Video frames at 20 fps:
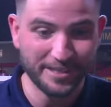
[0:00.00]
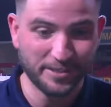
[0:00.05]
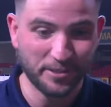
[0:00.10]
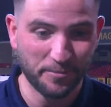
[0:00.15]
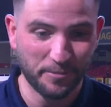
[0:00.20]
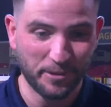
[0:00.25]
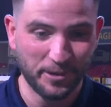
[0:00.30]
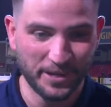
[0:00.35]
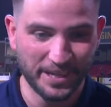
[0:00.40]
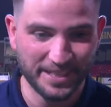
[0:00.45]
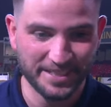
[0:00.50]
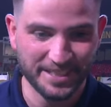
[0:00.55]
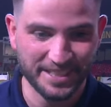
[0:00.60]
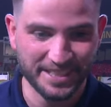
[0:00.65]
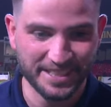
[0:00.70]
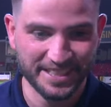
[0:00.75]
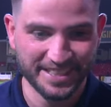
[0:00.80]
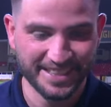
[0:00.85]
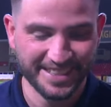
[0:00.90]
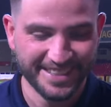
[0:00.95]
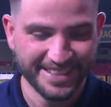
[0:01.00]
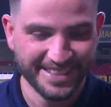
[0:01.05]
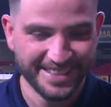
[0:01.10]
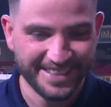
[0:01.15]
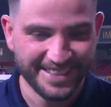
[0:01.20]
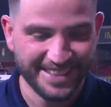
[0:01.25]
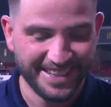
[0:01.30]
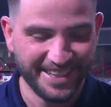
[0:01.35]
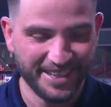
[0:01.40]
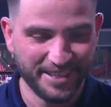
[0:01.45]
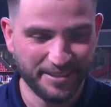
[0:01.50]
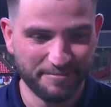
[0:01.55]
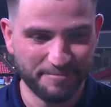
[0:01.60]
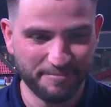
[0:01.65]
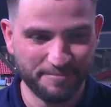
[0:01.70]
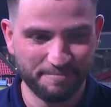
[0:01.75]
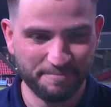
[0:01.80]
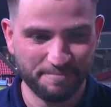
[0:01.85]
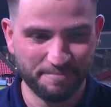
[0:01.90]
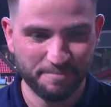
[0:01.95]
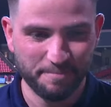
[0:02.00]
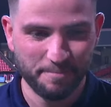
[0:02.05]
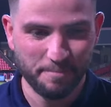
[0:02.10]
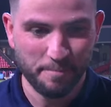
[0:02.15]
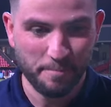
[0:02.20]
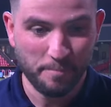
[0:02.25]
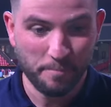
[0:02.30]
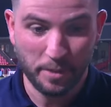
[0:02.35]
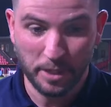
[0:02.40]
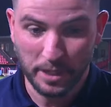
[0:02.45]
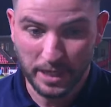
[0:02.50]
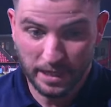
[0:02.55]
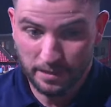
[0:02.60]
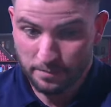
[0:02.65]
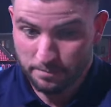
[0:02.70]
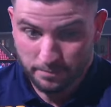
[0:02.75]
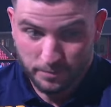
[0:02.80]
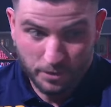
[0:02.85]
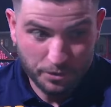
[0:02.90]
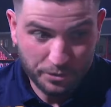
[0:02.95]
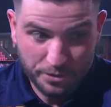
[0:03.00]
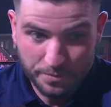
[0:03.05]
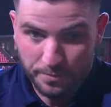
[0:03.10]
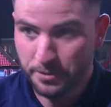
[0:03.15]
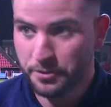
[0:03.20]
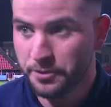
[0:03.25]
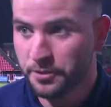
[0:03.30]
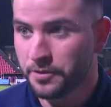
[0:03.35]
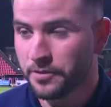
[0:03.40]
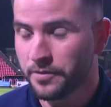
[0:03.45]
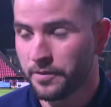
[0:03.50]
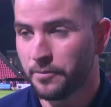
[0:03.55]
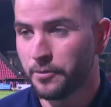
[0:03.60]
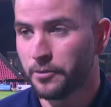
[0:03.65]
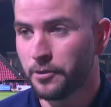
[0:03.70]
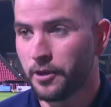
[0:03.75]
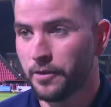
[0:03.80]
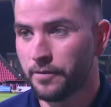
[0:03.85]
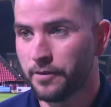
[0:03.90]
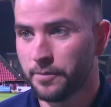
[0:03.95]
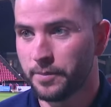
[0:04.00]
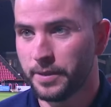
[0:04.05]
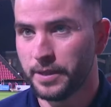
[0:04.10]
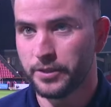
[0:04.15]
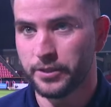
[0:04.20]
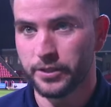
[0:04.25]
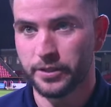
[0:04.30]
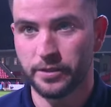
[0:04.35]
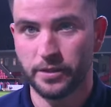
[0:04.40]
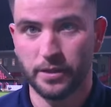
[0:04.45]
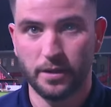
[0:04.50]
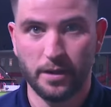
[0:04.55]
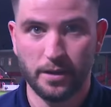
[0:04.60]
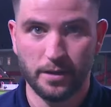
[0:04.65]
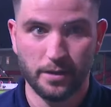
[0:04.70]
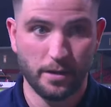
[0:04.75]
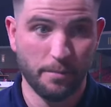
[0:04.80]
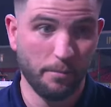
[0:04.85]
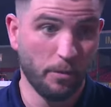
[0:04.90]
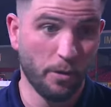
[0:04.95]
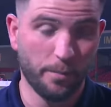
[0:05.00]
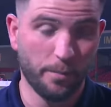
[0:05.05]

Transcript: a top guy actually. Um, but again, contributions from all over the pitch. And in my